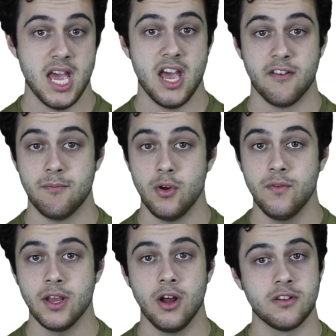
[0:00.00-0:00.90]
If
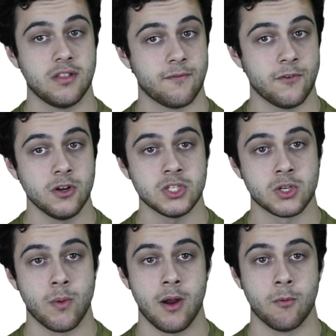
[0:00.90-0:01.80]
moving onto the first
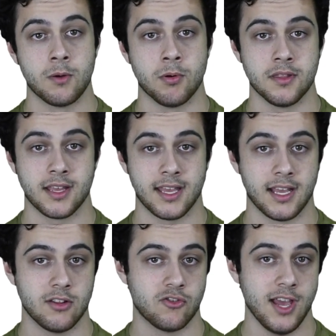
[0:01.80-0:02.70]
square would put the king
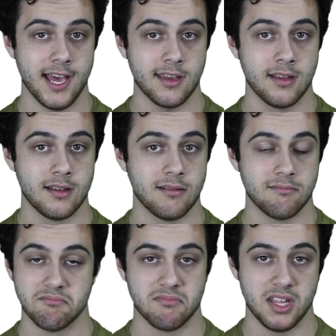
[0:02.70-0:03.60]
in check,
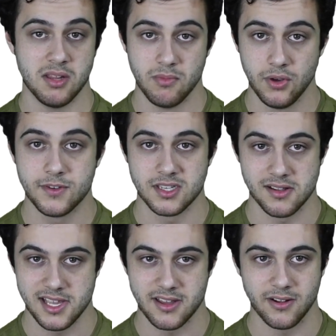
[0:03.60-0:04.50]
then the move is
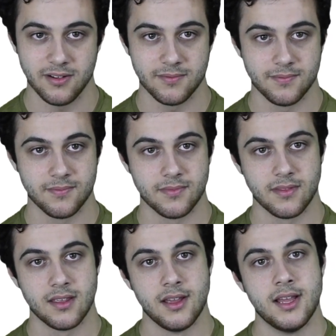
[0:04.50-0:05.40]
illegal.
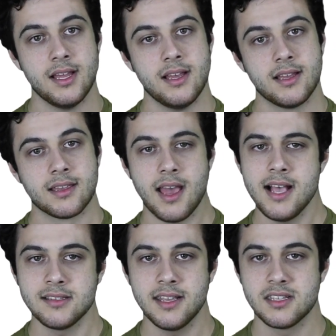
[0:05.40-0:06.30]

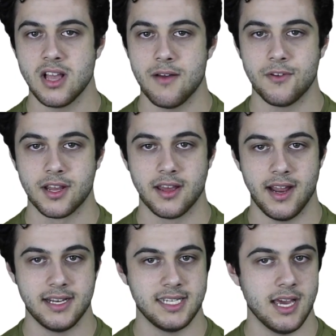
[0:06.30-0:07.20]
Castling is often a good
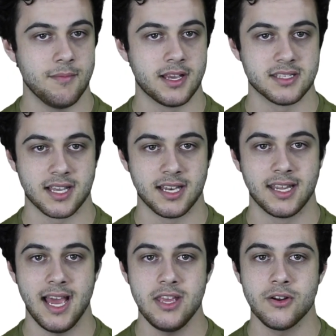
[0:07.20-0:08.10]
idea because it can
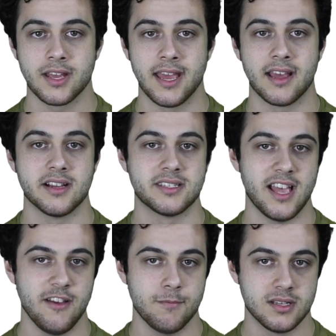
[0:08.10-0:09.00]
get your king in a
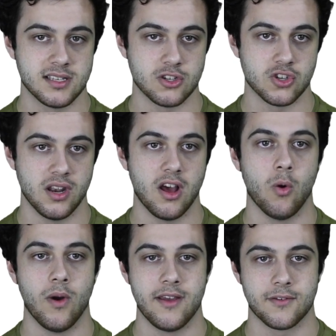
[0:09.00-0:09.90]
safe position
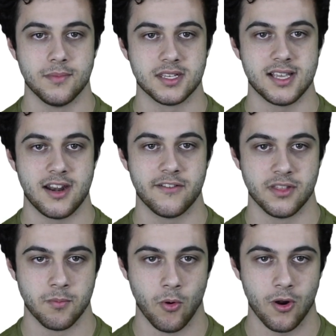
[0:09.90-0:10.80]
away from the center of
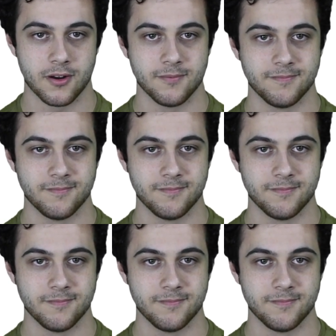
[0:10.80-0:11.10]
the board.